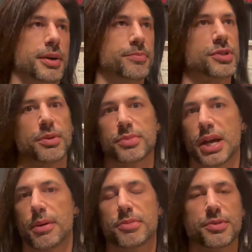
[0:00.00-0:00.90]

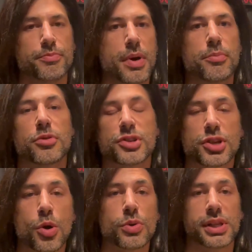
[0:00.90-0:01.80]
sometimes members
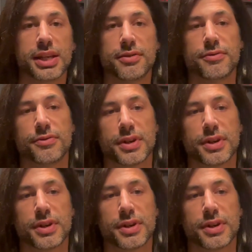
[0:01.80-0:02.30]
don't live